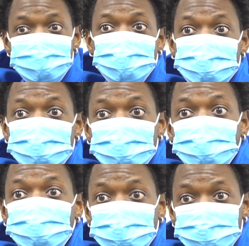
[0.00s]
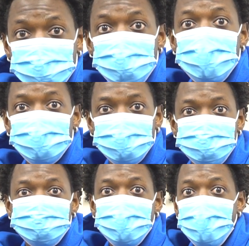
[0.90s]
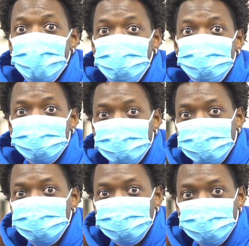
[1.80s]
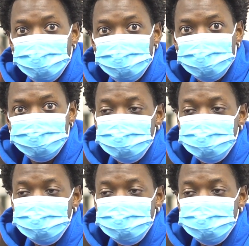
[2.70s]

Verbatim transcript: from the pool of Americans that are already in Europe.